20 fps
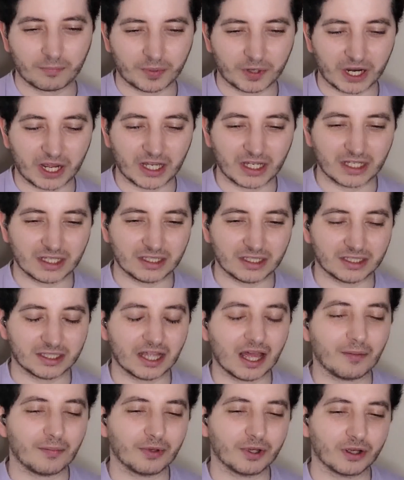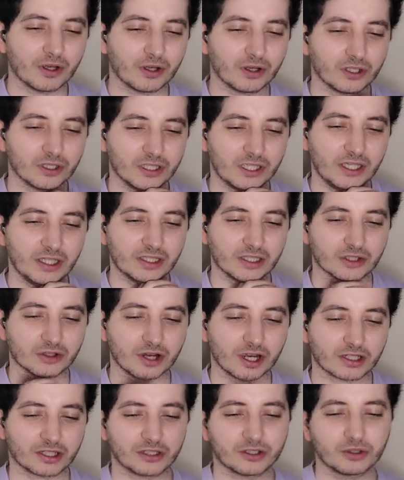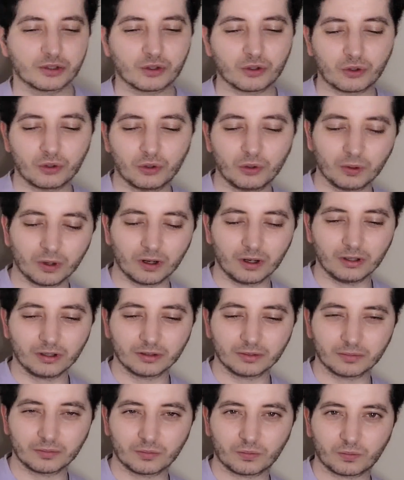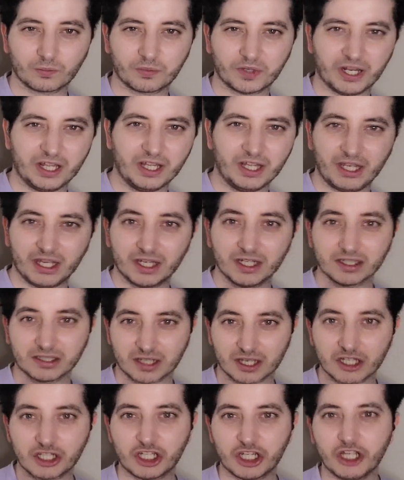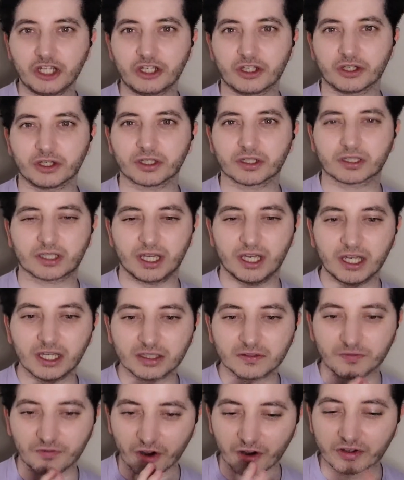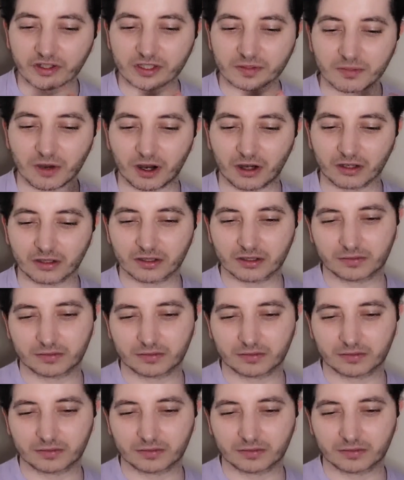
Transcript: But is that because he's attracted to Kuo?But he is a genius. He is very smart.